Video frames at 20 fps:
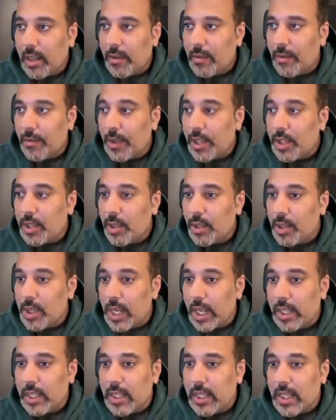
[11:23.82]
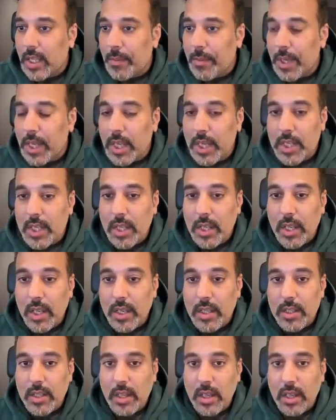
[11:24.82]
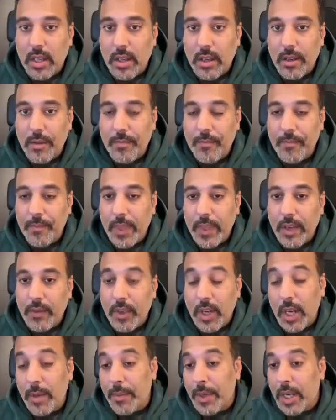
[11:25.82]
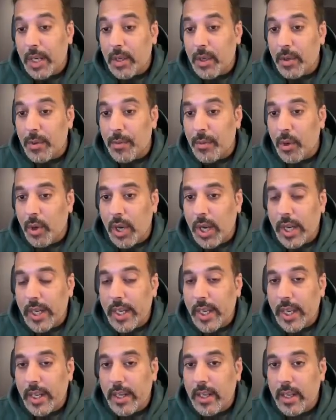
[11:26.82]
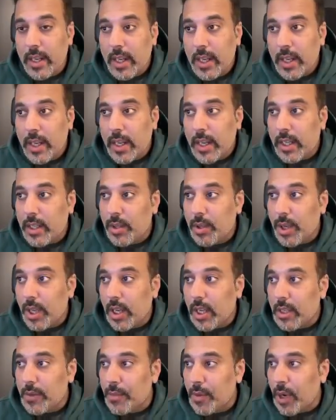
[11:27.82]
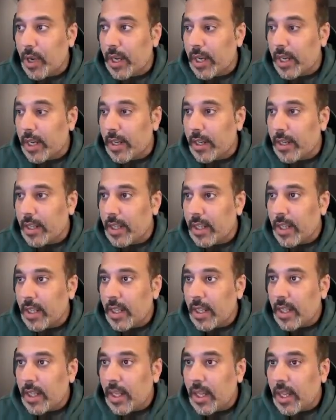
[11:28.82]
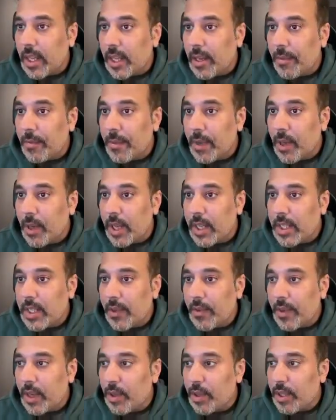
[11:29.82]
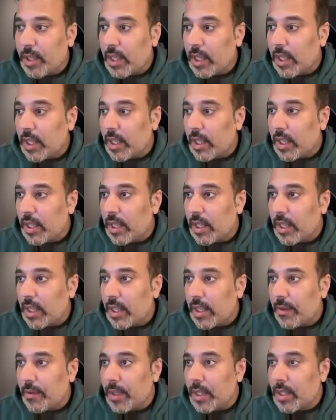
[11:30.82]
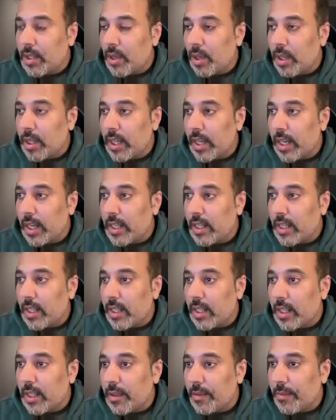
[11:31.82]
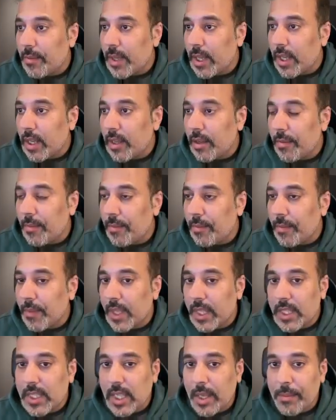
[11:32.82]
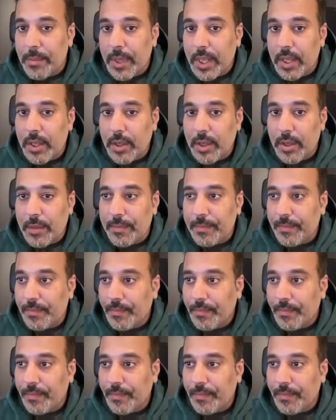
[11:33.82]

which shows like this application is vulnerable to BOLA attack, and you can exploit it. Now let's have a look this .NET example.